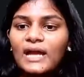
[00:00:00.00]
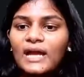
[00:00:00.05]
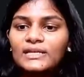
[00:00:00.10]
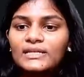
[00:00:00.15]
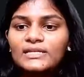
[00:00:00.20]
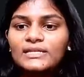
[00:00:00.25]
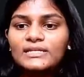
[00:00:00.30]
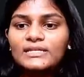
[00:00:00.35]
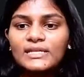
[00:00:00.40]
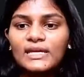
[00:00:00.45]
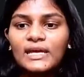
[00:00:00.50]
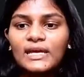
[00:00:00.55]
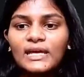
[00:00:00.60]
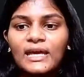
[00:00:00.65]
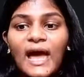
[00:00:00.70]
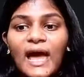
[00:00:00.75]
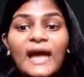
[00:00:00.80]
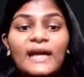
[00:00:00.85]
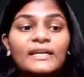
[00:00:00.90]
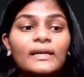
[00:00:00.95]
And it's
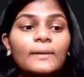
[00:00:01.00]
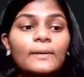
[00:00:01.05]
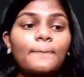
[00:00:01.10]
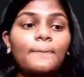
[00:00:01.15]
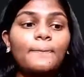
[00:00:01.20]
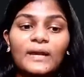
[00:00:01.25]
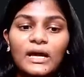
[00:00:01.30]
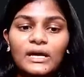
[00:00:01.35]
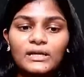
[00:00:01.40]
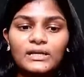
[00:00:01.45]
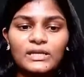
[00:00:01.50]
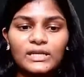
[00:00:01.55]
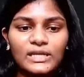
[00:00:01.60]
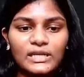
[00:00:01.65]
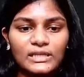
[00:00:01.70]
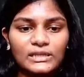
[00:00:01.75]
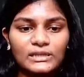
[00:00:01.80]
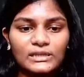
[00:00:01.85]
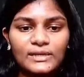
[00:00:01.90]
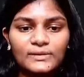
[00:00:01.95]
saying and a
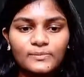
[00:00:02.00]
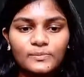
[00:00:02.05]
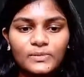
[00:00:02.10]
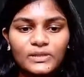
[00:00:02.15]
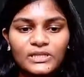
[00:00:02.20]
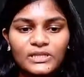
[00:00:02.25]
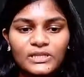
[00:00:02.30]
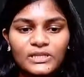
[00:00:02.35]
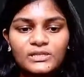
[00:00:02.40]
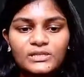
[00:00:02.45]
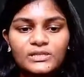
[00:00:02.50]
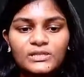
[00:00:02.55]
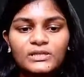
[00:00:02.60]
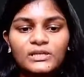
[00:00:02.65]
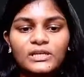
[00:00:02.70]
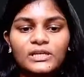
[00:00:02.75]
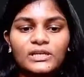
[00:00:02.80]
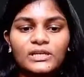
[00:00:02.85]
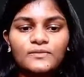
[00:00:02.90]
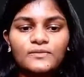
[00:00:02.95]
plug key, that means
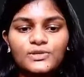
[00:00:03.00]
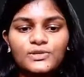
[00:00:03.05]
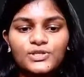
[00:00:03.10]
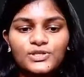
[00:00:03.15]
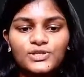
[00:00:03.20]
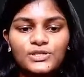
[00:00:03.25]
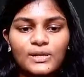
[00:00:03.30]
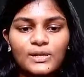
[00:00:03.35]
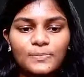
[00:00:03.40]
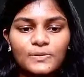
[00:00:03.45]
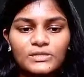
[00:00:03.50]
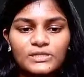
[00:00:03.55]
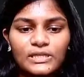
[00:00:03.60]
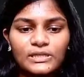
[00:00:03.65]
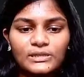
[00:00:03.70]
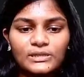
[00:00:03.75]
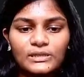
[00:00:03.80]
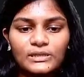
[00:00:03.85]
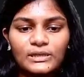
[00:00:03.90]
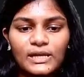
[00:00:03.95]
a key which is
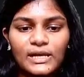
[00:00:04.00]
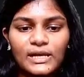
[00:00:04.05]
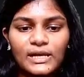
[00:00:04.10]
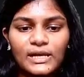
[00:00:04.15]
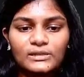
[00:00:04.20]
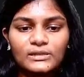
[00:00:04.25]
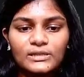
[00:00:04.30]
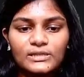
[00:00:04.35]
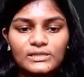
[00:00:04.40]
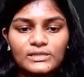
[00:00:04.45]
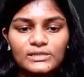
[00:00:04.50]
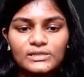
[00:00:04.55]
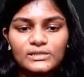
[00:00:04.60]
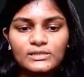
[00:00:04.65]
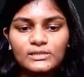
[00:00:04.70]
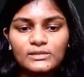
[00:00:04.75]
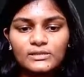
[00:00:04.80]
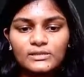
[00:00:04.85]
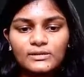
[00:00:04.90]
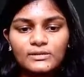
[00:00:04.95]
represented like
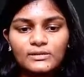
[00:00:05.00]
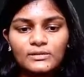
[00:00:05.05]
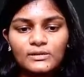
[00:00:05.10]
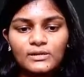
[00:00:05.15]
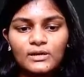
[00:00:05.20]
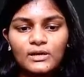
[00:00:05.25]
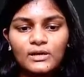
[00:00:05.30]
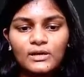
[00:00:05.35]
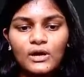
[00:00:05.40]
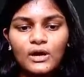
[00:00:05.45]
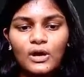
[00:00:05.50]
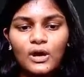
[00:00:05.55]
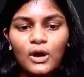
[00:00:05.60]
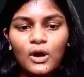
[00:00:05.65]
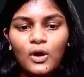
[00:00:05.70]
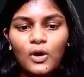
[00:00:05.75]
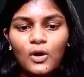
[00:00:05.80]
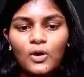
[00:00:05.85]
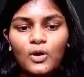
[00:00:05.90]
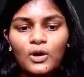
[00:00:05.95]
this.
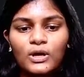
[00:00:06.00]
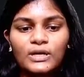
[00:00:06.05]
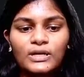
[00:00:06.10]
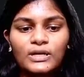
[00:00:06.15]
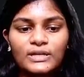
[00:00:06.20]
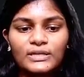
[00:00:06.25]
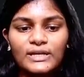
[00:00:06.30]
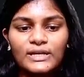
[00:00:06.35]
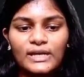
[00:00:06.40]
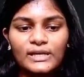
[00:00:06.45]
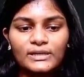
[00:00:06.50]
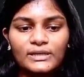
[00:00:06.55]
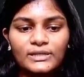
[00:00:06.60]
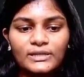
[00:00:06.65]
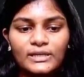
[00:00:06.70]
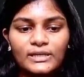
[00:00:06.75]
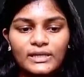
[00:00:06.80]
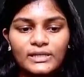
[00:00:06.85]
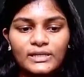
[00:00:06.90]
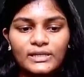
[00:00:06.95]
All
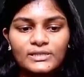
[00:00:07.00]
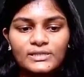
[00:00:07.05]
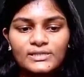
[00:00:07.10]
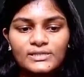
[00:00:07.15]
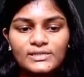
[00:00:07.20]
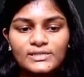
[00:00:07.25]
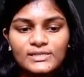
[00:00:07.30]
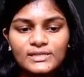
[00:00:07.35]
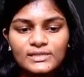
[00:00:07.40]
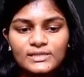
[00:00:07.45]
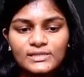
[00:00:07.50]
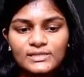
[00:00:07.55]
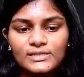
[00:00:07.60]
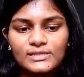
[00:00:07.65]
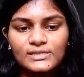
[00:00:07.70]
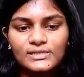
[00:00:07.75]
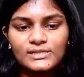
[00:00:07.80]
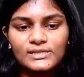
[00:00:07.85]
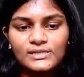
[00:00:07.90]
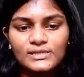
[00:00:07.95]
connected in
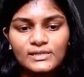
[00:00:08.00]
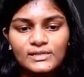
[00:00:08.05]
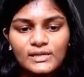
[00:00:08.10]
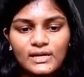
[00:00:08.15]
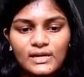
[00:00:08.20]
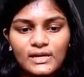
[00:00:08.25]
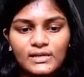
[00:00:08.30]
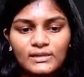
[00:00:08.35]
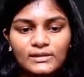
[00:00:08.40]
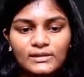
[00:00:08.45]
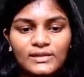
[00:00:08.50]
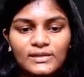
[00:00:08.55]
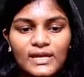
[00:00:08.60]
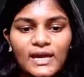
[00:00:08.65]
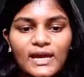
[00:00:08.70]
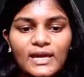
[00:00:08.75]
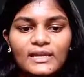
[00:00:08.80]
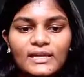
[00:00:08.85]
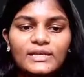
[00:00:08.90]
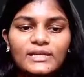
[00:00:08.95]
series.
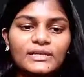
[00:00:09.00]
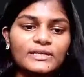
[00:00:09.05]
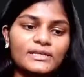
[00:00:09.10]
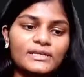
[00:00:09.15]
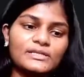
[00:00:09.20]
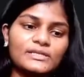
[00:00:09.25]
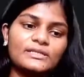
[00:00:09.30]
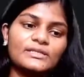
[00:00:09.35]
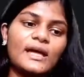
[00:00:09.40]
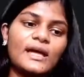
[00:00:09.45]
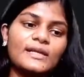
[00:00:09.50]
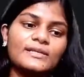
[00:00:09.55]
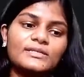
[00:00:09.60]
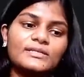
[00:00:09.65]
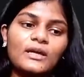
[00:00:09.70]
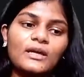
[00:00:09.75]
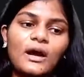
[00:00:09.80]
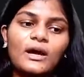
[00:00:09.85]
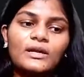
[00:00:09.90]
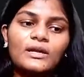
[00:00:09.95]
There it is.
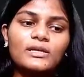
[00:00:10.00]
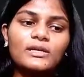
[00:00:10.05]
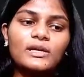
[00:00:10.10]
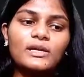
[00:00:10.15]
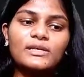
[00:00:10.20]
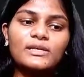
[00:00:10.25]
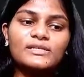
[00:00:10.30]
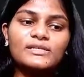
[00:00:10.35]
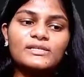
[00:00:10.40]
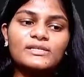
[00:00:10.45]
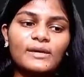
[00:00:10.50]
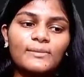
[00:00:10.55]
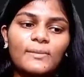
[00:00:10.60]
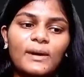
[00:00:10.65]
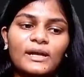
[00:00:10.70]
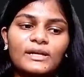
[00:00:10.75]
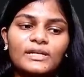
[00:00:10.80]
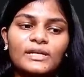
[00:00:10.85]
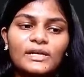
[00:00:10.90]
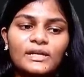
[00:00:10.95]
That's our
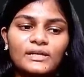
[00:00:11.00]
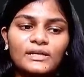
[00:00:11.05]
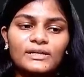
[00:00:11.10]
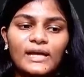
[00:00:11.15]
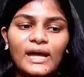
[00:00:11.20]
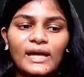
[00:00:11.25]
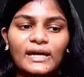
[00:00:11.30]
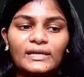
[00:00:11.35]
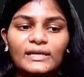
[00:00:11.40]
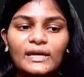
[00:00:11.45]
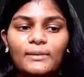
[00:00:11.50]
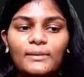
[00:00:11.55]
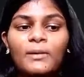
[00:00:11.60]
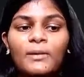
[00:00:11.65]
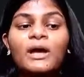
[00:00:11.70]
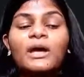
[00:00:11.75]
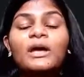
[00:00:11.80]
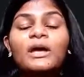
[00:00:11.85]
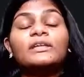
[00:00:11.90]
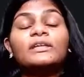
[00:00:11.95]
schematic
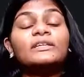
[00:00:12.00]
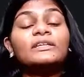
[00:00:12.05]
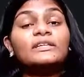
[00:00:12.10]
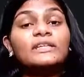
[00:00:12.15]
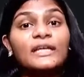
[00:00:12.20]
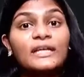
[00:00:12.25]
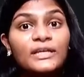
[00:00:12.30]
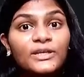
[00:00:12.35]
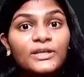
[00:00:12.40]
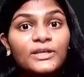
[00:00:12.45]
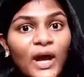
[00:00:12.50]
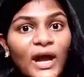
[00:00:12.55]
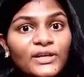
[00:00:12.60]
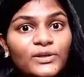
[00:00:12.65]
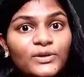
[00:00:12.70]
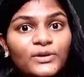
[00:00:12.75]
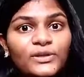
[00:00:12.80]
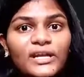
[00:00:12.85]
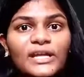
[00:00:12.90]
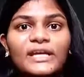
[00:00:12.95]
diagram. The thing
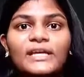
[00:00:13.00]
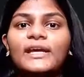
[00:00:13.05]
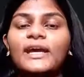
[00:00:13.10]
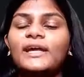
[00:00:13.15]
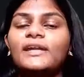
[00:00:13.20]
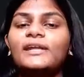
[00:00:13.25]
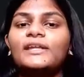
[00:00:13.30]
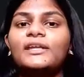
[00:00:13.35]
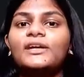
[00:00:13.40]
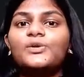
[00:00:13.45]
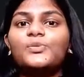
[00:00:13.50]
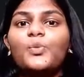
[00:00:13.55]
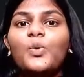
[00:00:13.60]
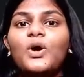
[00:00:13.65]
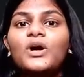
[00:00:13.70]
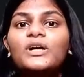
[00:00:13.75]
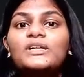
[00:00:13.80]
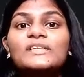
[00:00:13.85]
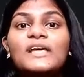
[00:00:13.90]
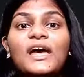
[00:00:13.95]
you had to take care
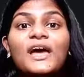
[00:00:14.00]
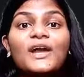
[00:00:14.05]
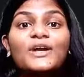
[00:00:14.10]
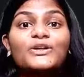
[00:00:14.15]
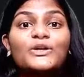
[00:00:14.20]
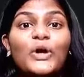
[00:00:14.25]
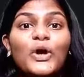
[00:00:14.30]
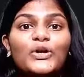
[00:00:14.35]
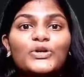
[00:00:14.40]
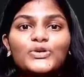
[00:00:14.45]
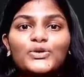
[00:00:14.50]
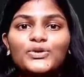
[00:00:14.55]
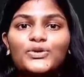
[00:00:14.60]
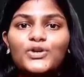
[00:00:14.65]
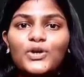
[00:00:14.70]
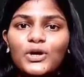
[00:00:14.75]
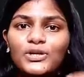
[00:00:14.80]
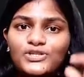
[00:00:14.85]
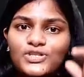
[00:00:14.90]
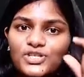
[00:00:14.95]
here was not
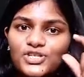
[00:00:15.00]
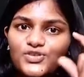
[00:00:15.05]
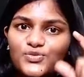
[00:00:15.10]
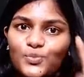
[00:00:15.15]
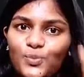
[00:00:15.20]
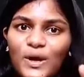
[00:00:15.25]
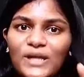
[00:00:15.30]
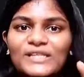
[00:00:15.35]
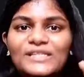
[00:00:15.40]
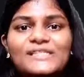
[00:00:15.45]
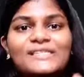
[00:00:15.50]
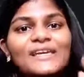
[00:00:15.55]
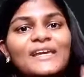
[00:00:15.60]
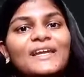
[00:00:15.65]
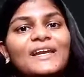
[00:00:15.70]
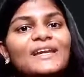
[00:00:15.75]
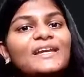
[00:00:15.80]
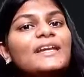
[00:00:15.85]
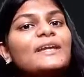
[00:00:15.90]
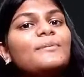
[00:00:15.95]
to draw just one
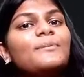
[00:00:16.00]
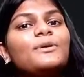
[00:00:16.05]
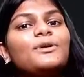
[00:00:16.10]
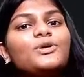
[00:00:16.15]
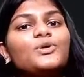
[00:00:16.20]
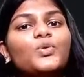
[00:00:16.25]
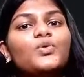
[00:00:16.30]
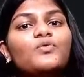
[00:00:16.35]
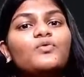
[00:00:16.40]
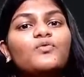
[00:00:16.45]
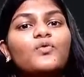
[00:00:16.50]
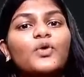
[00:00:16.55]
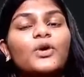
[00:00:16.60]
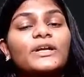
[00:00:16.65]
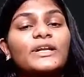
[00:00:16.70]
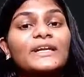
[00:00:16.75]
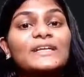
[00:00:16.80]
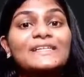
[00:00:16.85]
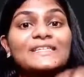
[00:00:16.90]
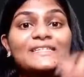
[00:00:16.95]
cell and name it 2
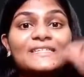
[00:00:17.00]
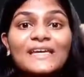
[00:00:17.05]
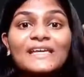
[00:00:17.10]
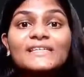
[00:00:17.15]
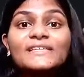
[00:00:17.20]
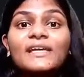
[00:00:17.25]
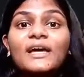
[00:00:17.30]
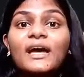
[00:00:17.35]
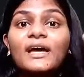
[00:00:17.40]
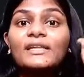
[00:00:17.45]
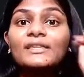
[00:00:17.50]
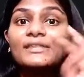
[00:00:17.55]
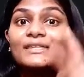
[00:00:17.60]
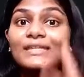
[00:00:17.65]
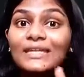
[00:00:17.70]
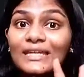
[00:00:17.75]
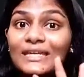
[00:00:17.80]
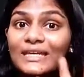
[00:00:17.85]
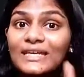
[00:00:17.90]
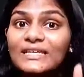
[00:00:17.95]
volt. It says
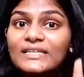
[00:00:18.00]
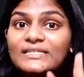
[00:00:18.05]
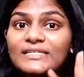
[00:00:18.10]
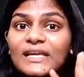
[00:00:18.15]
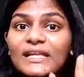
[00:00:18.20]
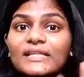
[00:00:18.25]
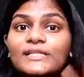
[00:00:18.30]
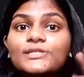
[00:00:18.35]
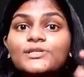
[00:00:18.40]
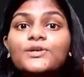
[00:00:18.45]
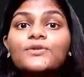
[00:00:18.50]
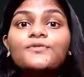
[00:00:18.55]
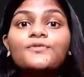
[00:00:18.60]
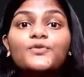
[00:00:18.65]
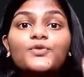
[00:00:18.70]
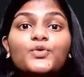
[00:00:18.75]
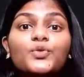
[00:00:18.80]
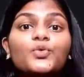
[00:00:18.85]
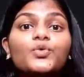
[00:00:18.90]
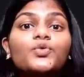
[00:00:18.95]
3 cells
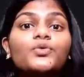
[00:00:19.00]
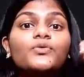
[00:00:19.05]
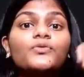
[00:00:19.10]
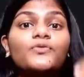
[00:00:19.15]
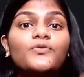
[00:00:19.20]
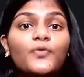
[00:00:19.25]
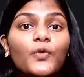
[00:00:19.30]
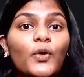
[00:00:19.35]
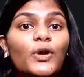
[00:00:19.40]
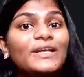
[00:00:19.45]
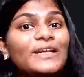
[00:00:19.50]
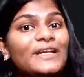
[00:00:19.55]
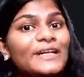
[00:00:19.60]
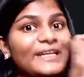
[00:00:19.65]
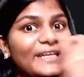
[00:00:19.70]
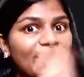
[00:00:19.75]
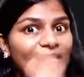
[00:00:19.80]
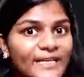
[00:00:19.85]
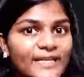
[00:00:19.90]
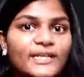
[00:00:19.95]
of 2
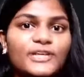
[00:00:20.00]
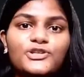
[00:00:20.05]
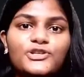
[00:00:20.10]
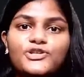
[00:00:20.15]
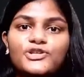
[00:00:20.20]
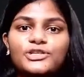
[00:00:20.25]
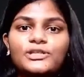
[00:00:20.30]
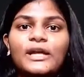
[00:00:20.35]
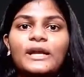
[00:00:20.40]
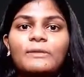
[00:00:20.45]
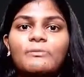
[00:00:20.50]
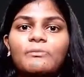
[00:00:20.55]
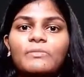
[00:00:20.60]
volt each.